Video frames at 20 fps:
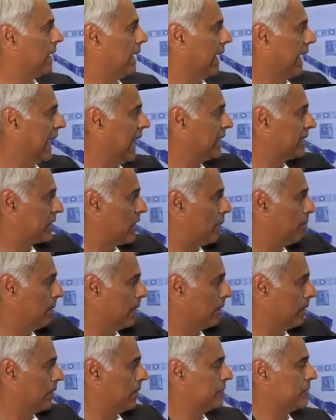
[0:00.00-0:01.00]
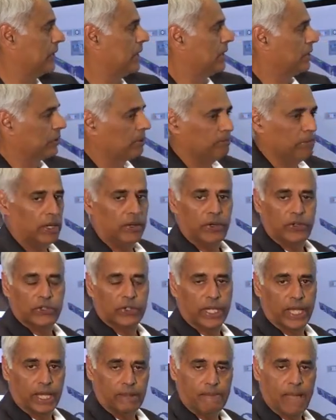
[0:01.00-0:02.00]
hits our mirrors, the mirrors
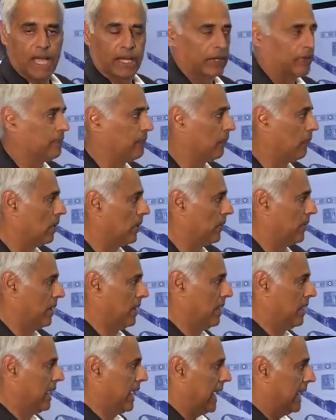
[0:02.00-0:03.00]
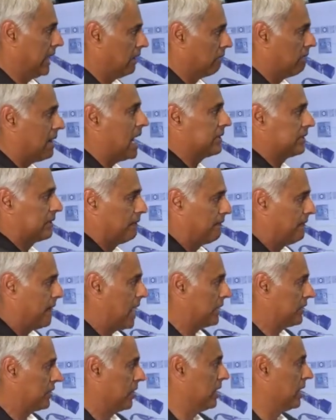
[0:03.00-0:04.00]
scan back and forth in a raster
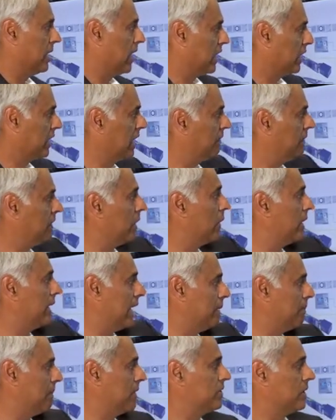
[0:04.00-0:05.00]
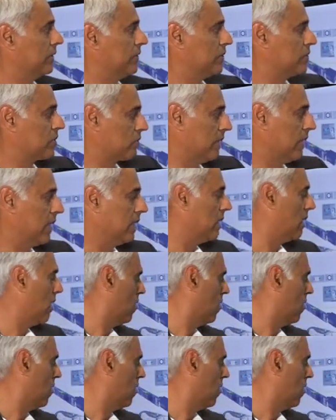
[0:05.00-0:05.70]
fashion, giving you an image on the screen